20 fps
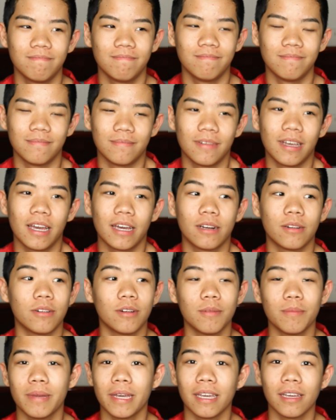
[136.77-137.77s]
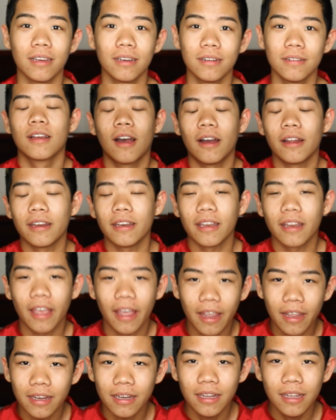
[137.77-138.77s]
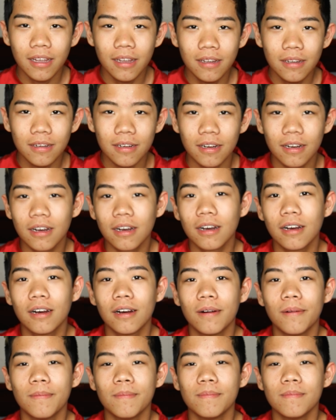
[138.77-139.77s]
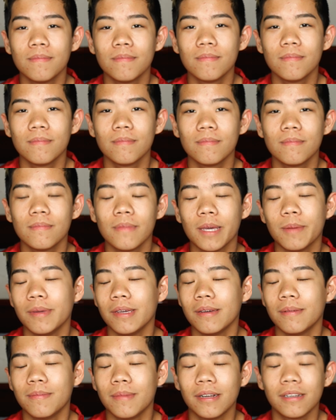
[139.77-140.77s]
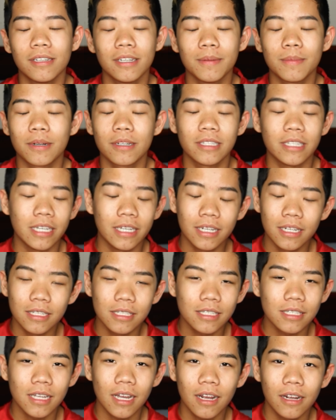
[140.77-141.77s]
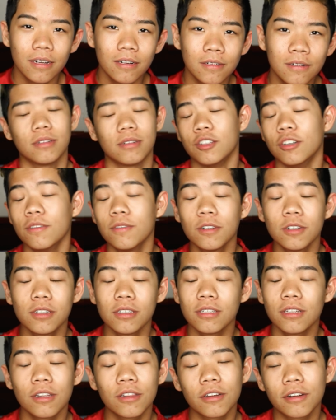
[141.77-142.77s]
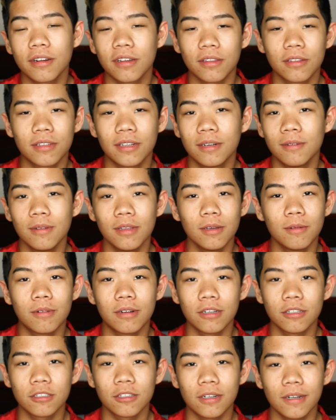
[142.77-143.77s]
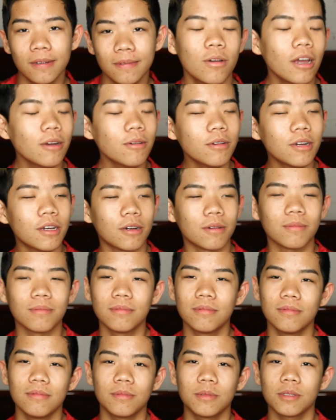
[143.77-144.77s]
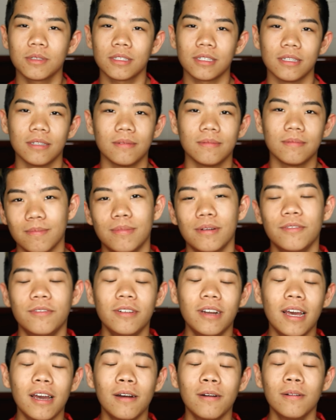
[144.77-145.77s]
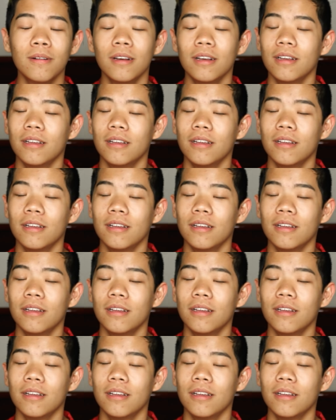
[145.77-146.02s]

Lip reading: I don't know, pink? Cotton candy? Maybe a Melanie Martinez style? Silver is another color that I really want to try? I don't know. We'll see. But for now,